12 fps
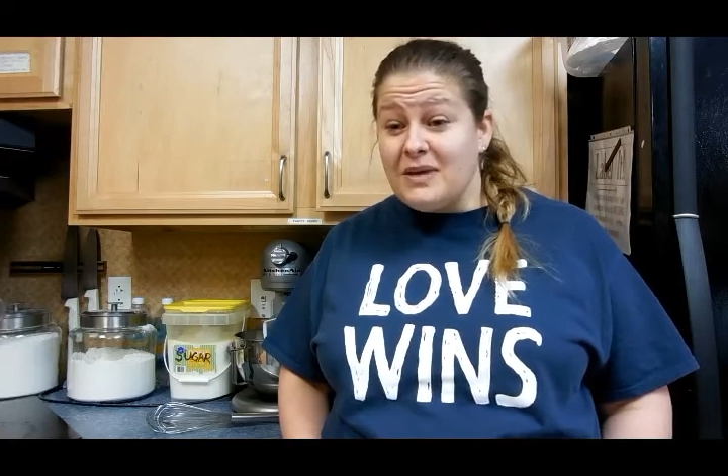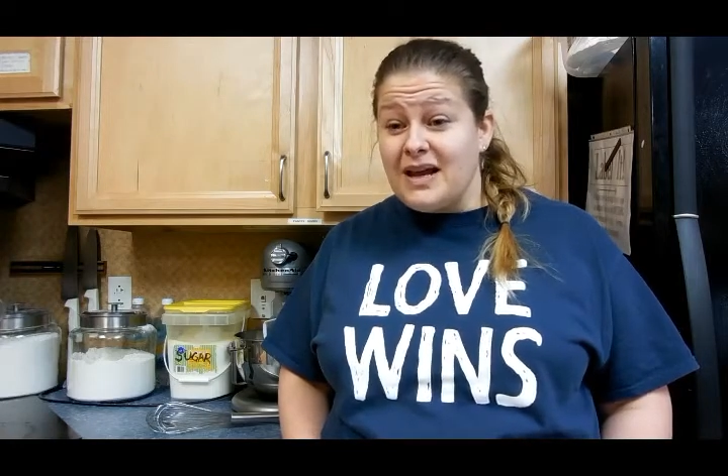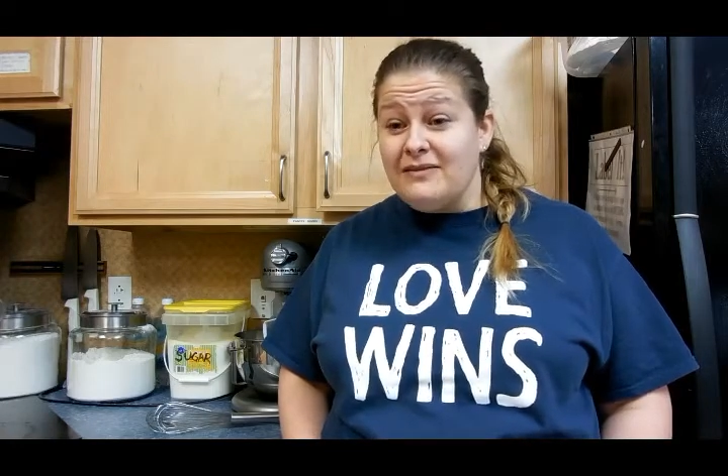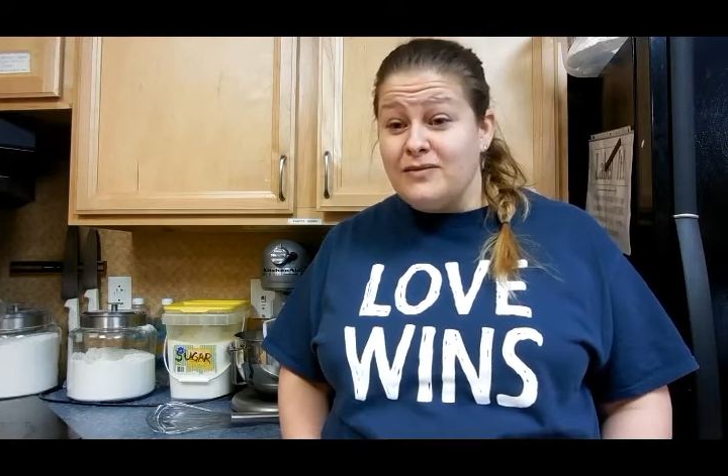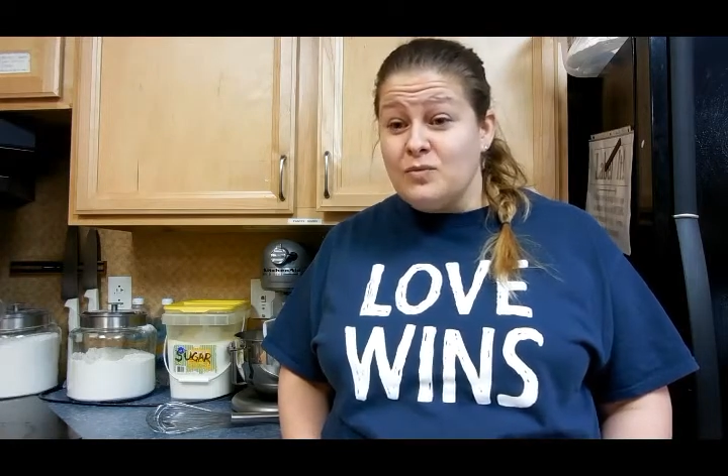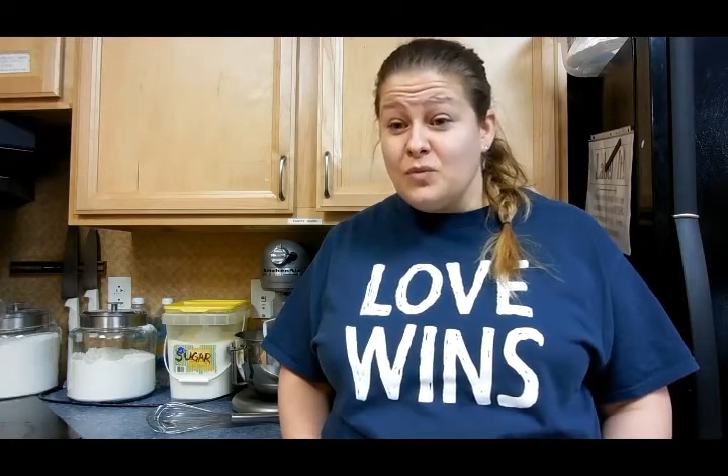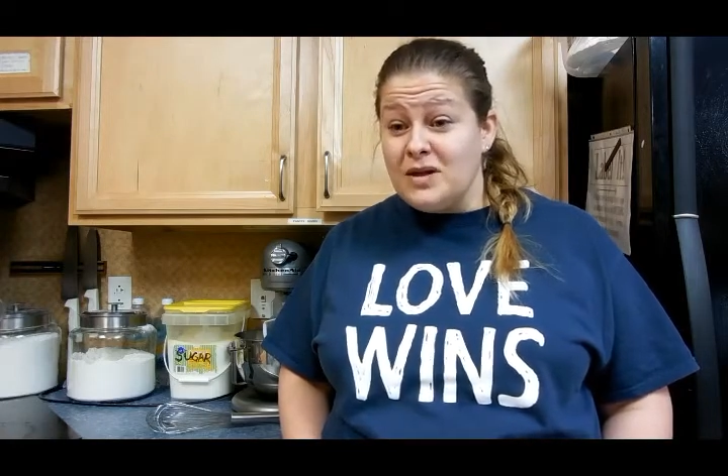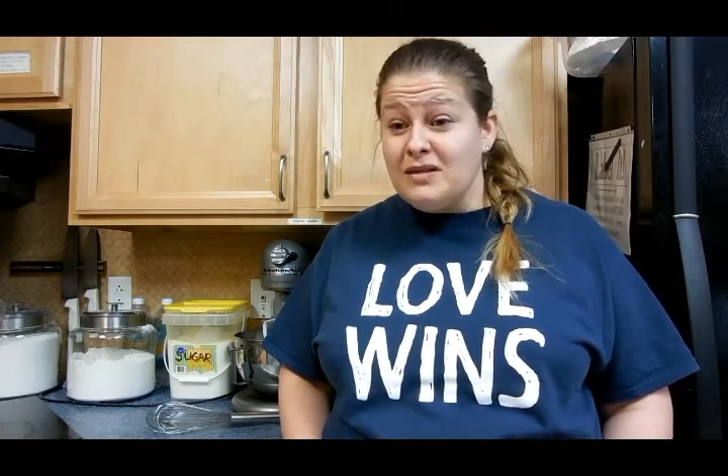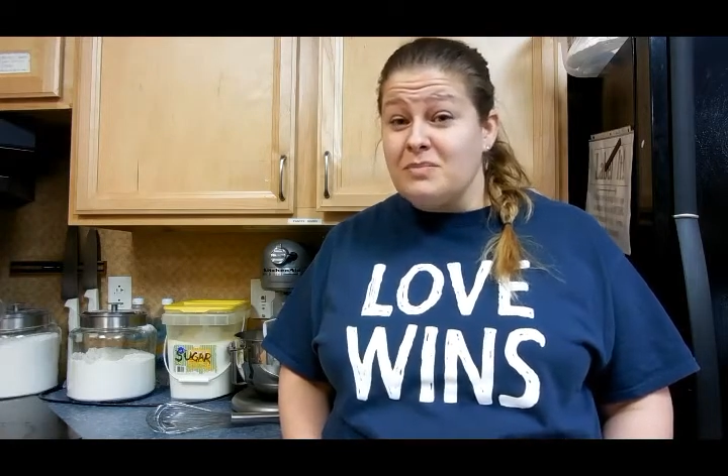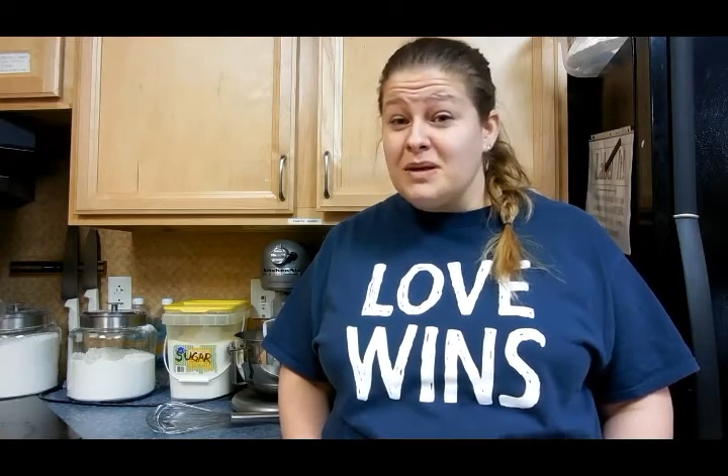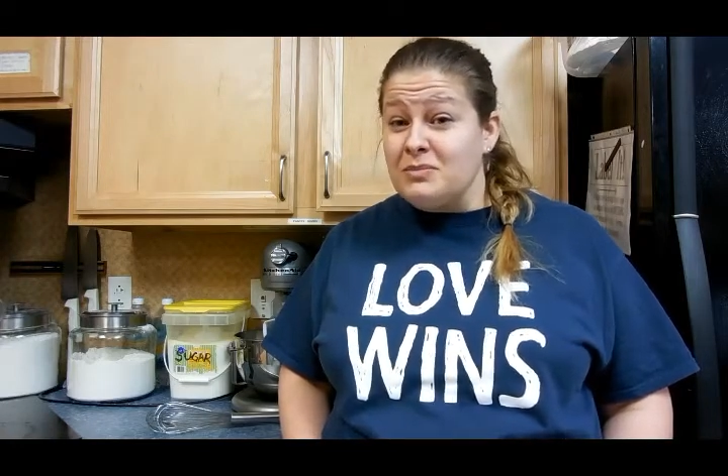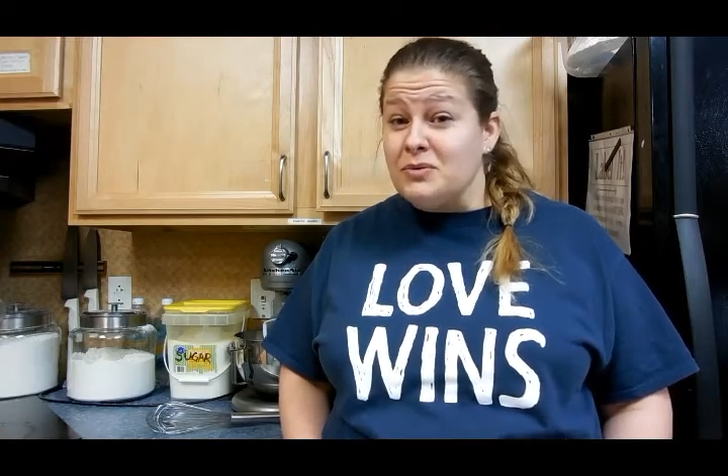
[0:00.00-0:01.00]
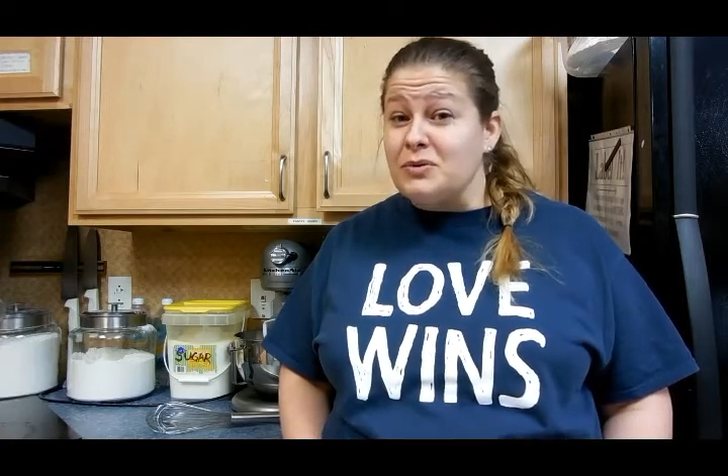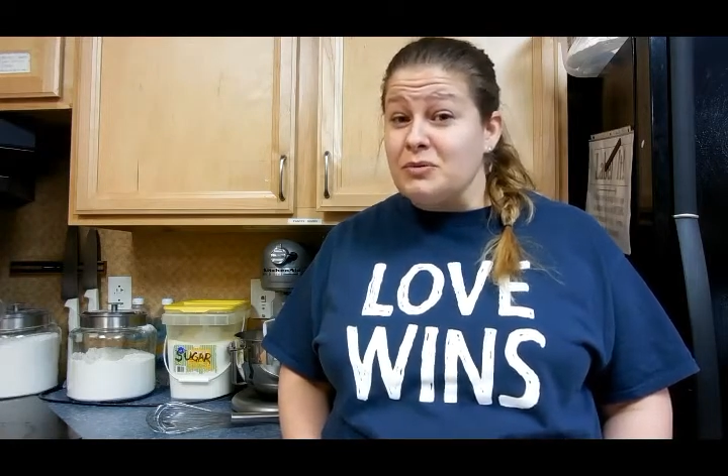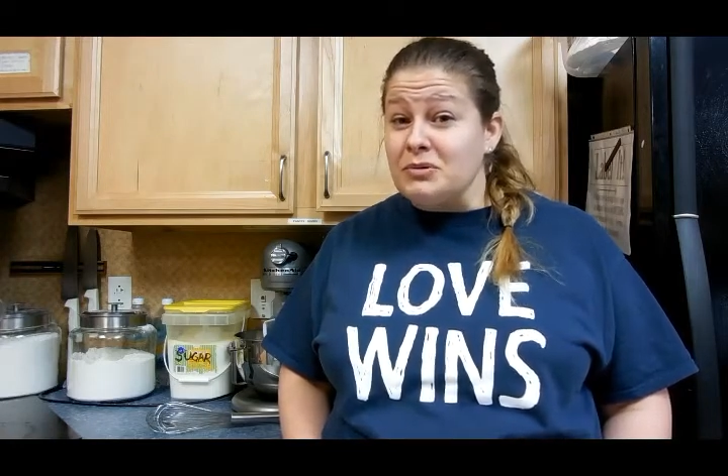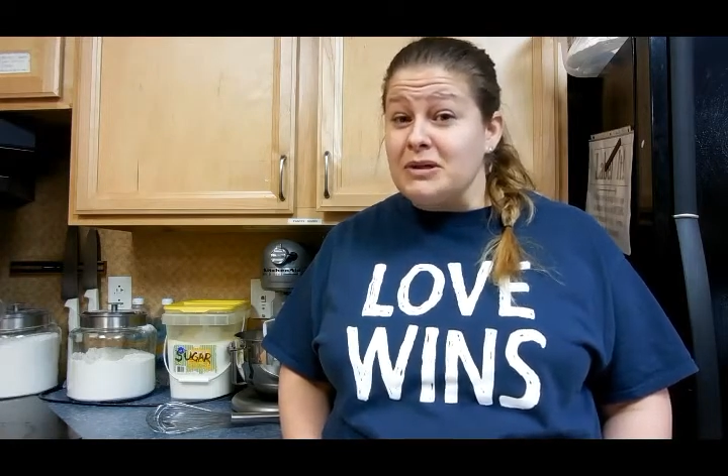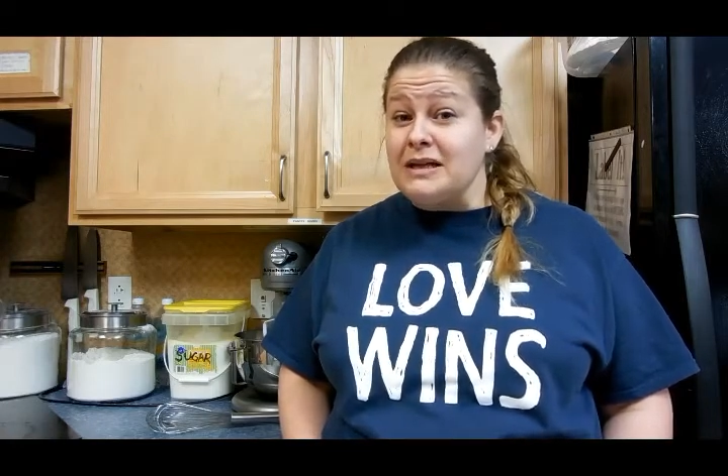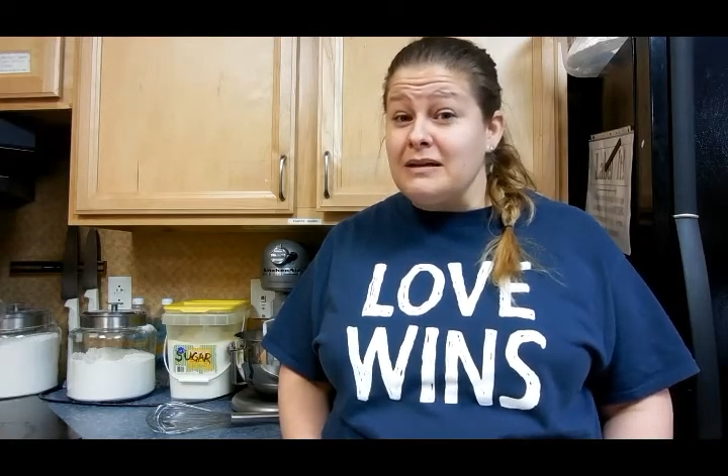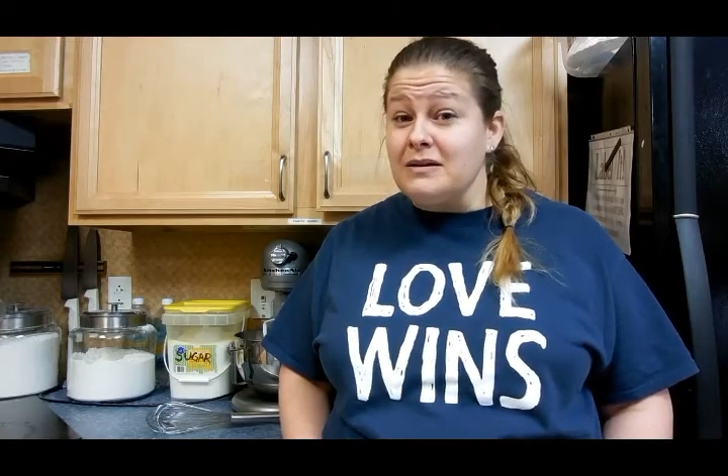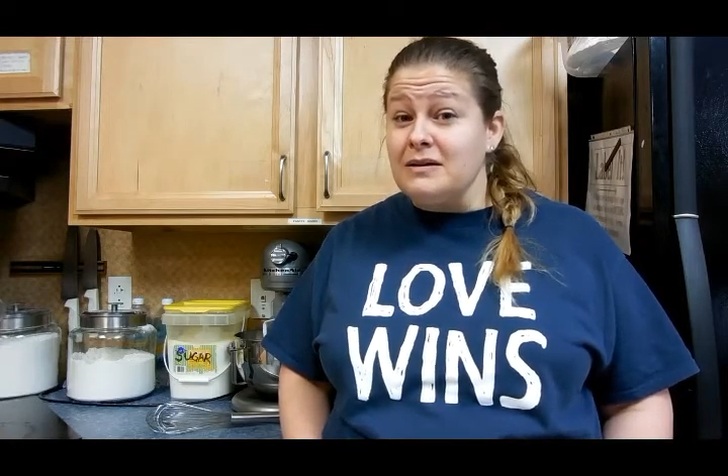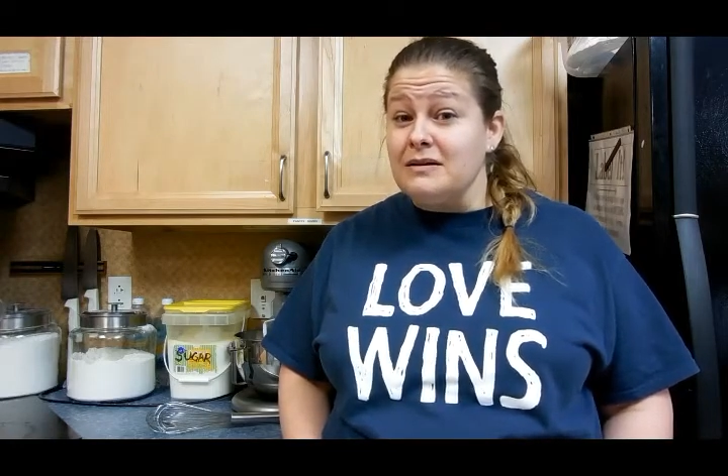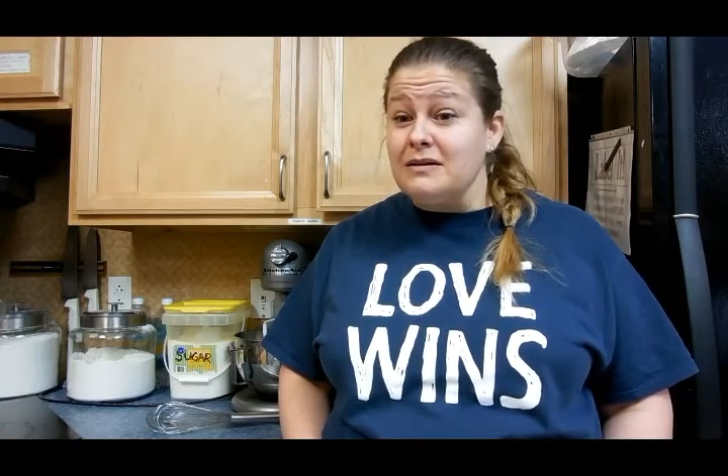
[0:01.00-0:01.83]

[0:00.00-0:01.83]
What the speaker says: made with people who really